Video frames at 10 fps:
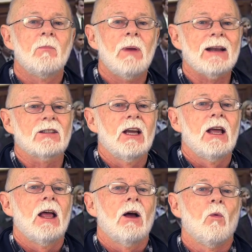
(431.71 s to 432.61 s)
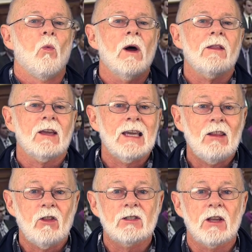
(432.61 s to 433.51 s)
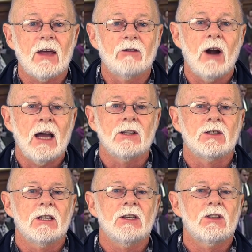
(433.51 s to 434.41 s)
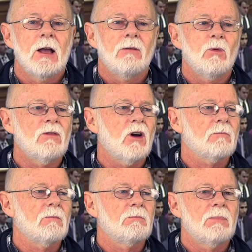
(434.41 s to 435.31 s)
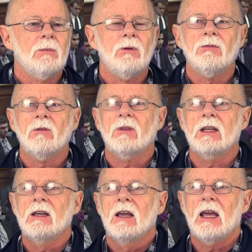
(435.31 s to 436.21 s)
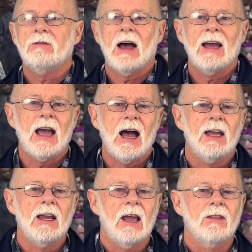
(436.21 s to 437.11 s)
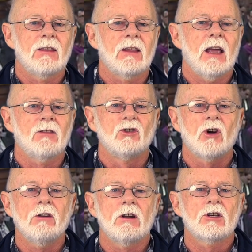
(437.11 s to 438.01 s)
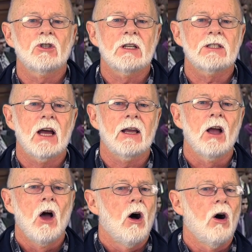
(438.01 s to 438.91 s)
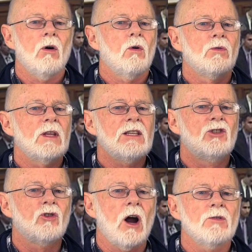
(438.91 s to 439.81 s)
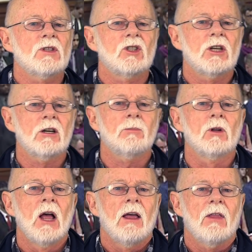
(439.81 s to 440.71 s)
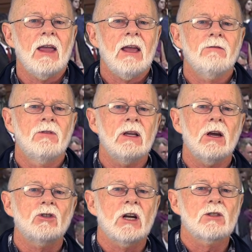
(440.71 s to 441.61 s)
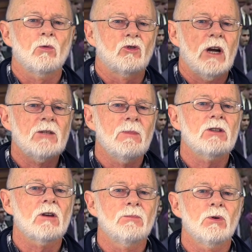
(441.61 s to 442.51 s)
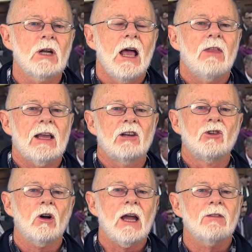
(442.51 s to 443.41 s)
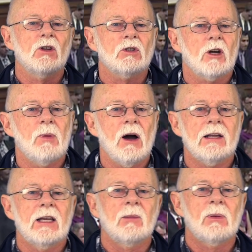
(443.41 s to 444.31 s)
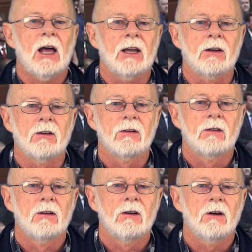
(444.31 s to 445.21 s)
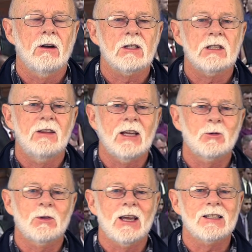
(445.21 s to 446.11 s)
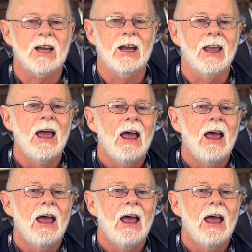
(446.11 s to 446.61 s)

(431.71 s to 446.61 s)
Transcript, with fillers: But one of the key things that they raise is we've got people from the FAA and the, and the drone industry saying, oh, these drones are terrible. They have video trans or transmitters on board that can knock out the autopilot in a plane. Honestly, that's what they're saying.